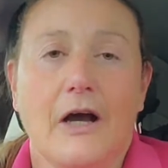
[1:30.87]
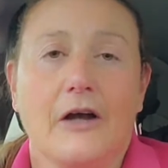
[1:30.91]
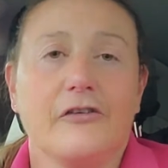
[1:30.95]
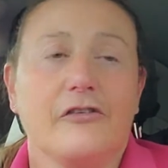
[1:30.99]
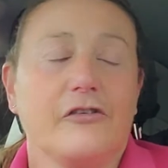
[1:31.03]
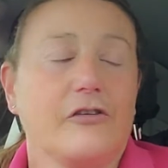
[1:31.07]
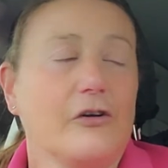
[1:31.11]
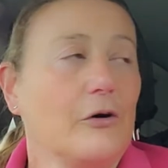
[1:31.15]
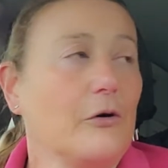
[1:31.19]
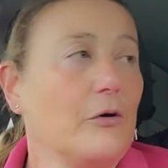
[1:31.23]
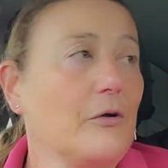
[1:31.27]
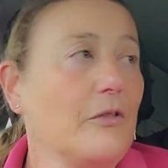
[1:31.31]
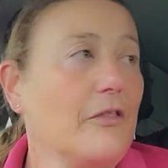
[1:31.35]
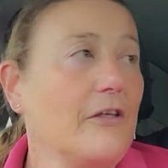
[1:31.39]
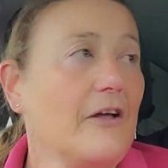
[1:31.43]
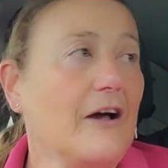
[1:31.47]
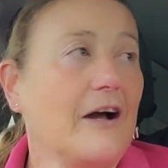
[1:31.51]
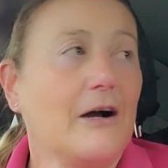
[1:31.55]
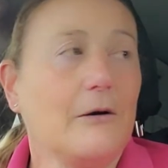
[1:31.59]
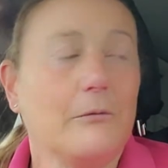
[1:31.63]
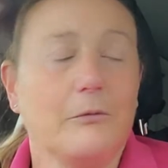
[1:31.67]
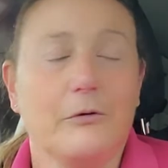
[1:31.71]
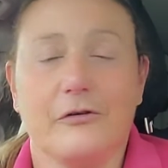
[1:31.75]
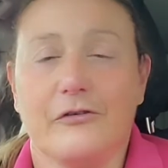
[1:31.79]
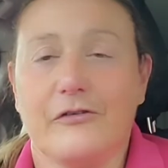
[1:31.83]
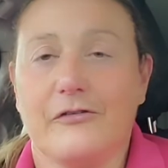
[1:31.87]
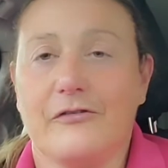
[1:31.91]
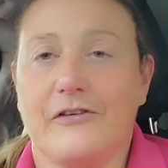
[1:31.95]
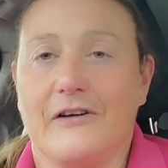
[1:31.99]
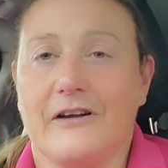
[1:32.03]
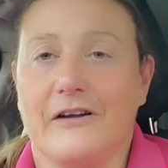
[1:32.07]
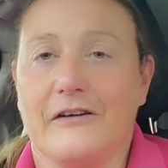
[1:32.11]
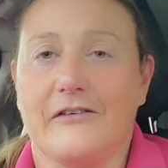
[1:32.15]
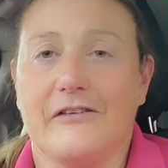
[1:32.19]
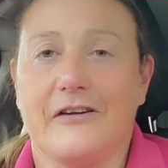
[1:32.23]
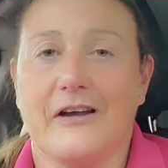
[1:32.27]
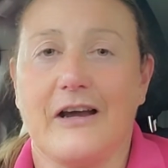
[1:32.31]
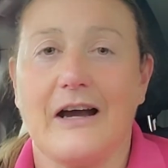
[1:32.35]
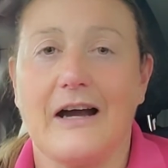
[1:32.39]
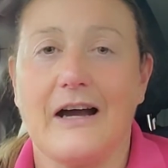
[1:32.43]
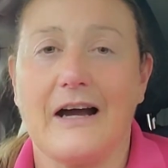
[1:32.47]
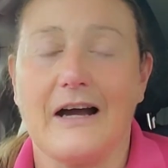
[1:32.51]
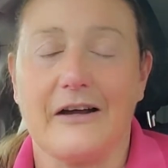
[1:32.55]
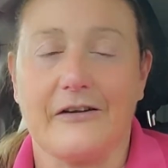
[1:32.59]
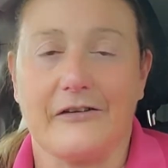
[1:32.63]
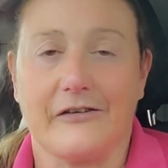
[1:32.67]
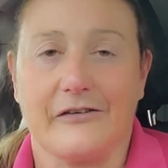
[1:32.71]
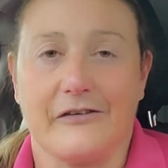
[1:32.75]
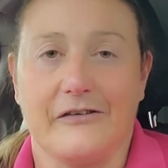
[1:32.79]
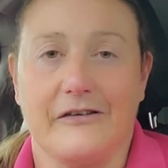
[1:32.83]
So that was
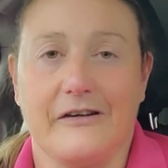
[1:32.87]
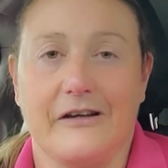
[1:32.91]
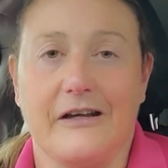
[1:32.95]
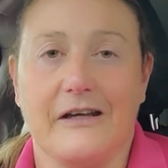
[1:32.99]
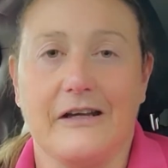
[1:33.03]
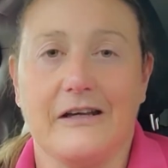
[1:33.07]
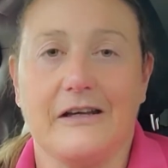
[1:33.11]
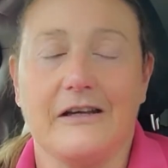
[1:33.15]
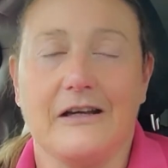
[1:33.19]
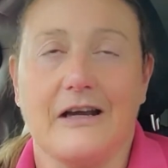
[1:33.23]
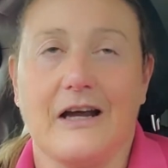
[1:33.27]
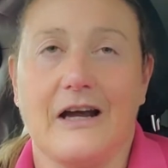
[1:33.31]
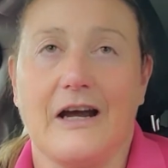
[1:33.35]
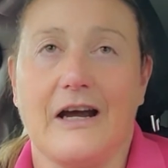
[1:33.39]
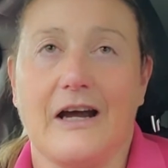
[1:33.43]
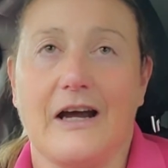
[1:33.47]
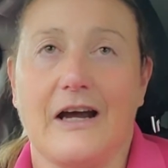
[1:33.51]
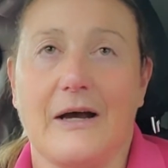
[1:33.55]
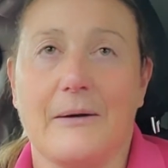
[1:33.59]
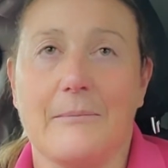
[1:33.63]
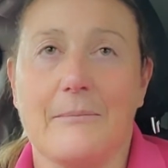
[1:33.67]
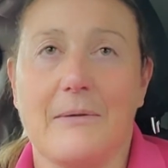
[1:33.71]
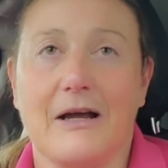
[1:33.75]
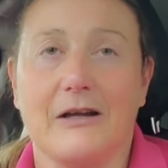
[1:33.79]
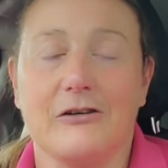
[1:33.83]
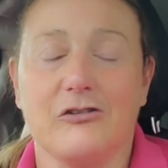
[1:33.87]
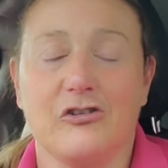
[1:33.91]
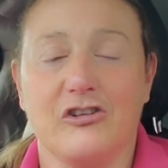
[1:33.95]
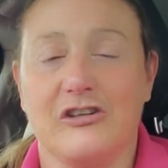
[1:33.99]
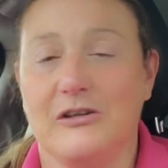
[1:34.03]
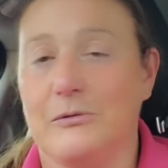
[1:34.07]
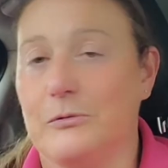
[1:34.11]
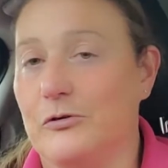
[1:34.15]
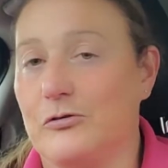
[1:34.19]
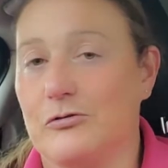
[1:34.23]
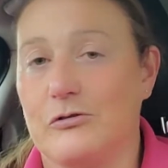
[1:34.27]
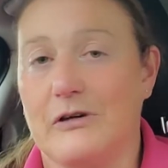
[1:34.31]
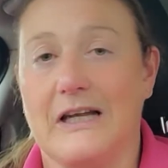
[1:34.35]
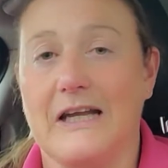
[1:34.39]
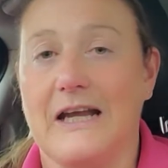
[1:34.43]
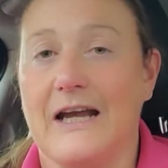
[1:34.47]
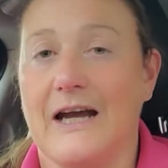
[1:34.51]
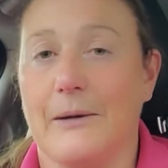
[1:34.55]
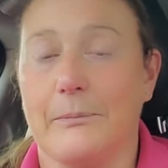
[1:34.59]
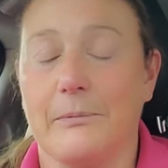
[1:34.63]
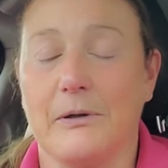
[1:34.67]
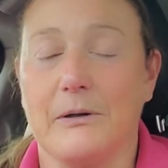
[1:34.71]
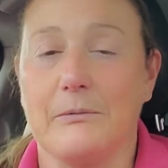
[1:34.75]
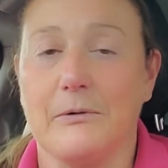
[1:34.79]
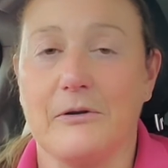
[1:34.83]
fantastic, and she was really
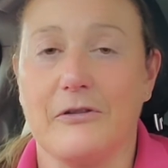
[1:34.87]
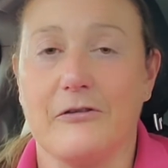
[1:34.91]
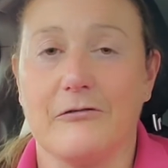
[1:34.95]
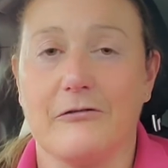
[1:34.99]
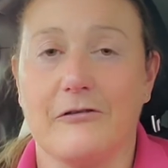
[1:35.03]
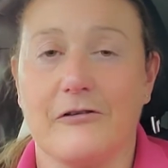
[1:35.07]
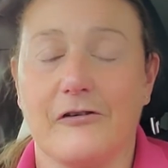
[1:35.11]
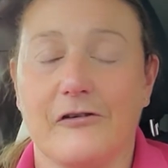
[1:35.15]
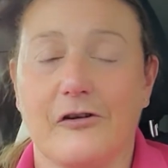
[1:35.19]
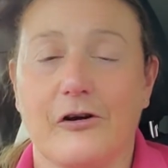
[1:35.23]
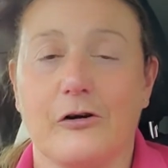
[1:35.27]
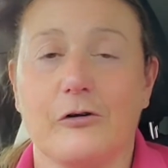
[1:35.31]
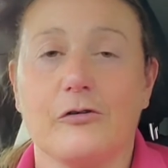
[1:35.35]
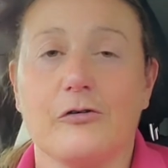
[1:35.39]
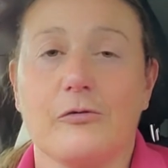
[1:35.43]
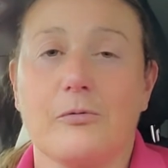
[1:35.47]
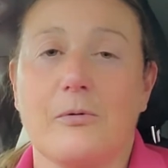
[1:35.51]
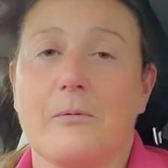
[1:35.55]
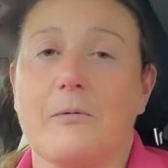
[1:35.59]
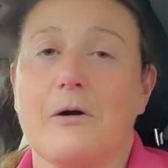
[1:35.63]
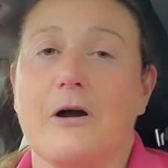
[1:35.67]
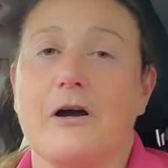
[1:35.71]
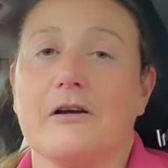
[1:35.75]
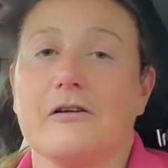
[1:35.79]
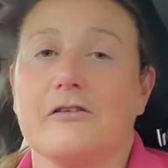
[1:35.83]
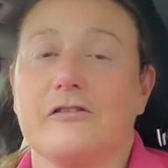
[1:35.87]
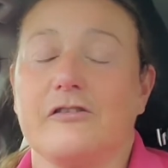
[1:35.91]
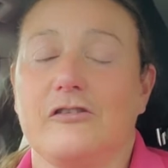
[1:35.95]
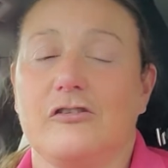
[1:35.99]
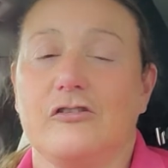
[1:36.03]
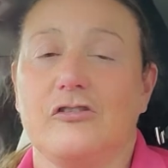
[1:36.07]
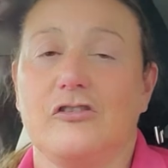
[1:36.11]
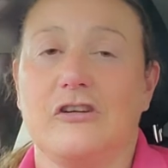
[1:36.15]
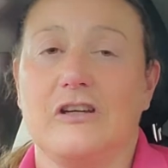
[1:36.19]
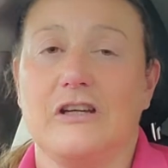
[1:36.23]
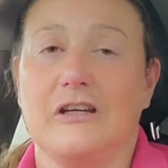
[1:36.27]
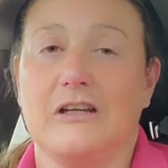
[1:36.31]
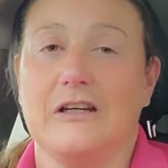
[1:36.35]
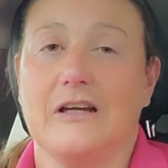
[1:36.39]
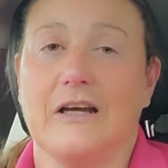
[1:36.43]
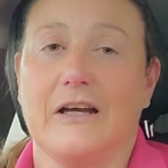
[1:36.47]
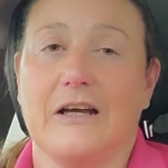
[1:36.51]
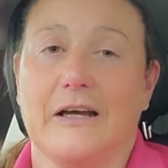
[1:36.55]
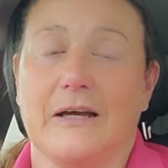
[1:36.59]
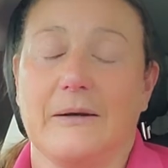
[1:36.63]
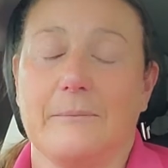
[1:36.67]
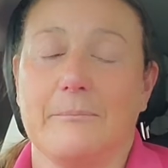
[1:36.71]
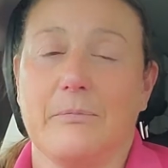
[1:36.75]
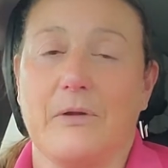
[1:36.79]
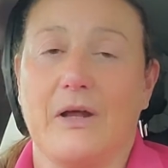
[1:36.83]
happy with the results. We worked, she
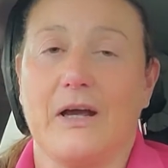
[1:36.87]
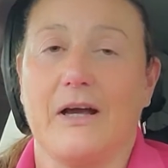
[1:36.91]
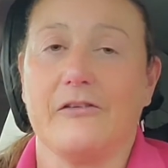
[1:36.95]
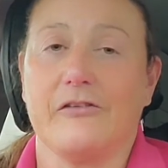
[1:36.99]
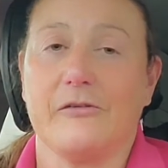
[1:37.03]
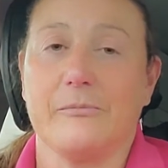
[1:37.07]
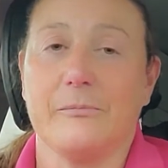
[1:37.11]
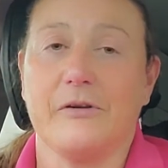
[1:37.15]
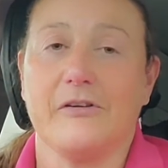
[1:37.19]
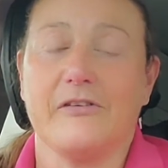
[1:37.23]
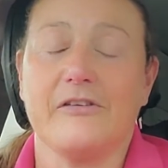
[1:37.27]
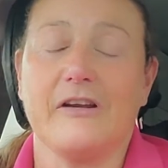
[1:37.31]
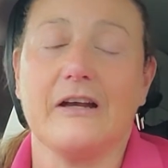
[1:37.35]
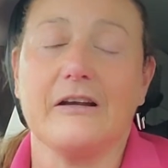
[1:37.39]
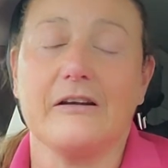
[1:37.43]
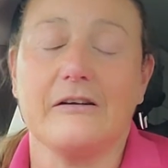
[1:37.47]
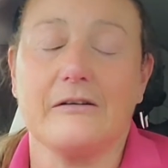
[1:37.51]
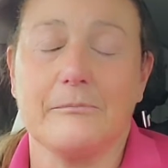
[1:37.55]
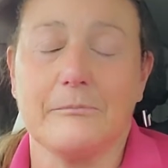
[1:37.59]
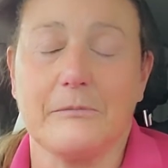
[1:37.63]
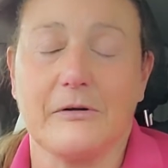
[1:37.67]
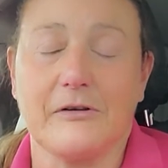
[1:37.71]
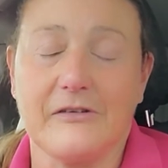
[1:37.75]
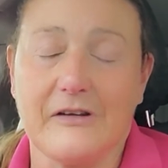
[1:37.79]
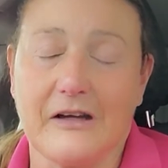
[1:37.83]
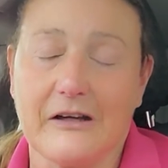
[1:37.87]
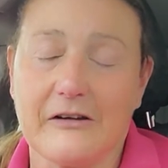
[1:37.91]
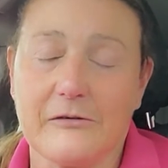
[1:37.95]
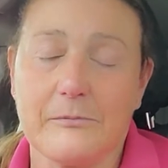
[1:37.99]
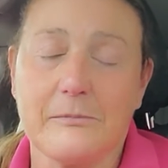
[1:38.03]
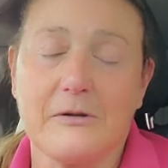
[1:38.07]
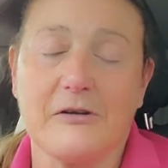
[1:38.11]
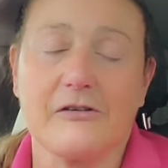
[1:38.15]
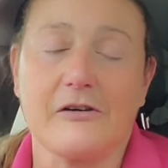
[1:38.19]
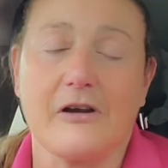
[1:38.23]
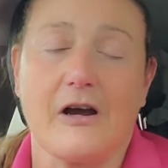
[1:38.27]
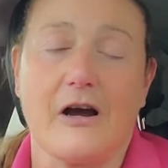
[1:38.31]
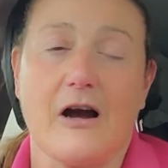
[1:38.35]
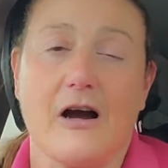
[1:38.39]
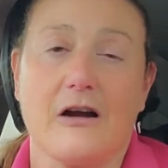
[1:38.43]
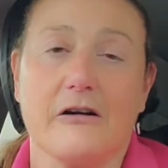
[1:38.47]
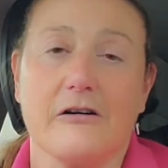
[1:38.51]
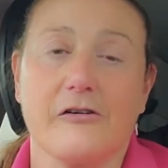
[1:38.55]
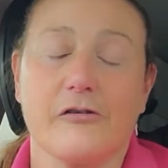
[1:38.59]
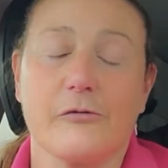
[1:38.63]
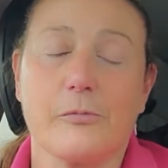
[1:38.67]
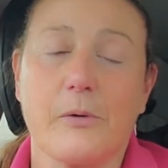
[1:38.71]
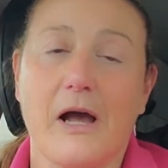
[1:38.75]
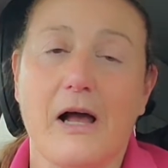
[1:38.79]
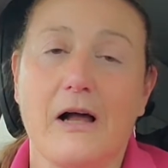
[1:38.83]
has a mastectomy scar
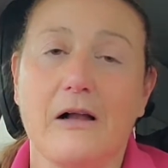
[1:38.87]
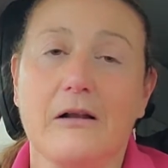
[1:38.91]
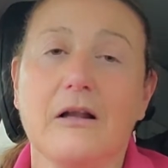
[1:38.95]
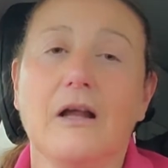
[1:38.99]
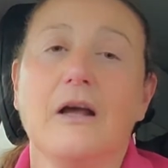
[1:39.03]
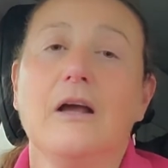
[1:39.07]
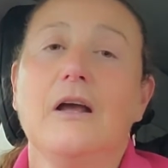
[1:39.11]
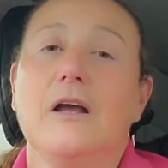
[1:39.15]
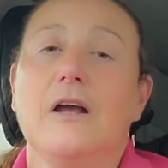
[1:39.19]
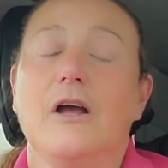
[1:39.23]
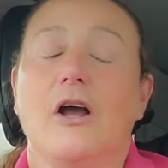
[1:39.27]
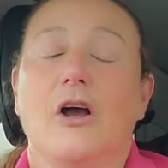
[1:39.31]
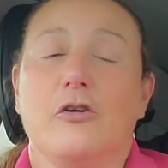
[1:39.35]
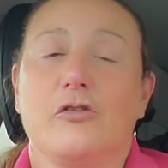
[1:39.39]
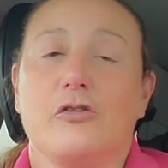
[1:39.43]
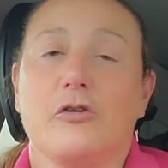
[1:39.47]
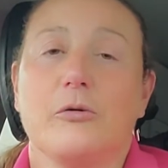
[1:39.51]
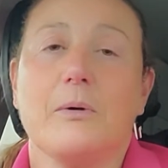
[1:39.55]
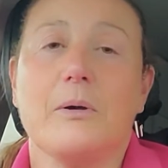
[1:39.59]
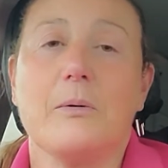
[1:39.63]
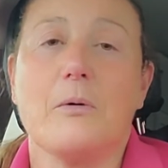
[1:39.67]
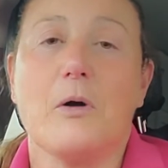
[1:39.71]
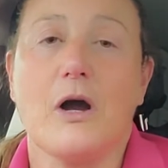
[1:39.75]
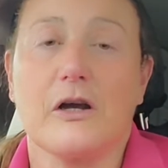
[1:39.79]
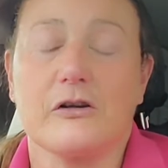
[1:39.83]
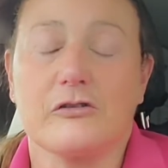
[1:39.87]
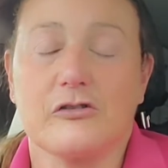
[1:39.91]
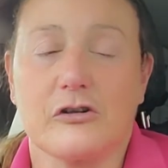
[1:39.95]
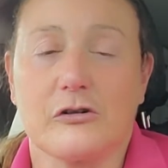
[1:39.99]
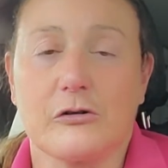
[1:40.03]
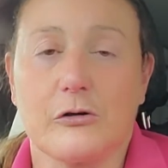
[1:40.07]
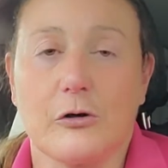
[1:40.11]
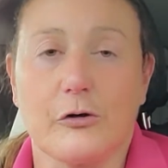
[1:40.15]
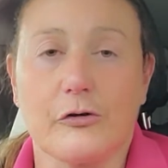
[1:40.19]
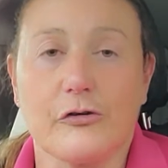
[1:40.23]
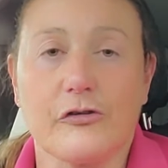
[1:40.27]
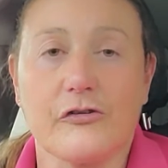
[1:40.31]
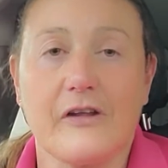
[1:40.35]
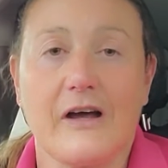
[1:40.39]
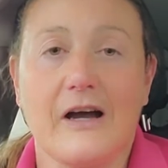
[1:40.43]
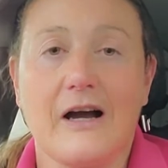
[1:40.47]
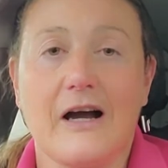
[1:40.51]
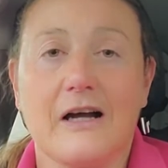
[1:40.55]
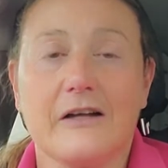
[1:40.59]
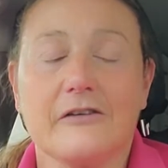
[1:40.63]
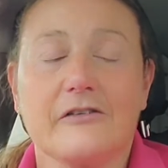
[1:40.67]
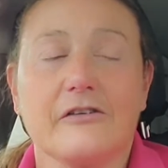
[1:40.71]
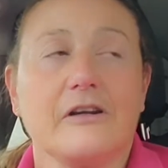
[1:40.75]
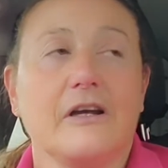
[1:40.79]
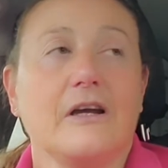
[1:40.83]
as well, so we worked across
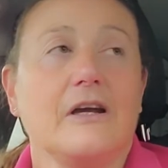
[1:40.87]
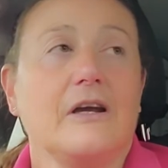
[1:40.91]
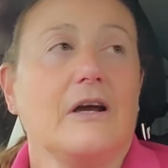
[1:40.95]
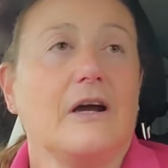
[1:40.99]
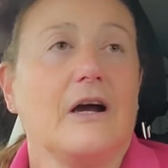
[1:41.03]
that.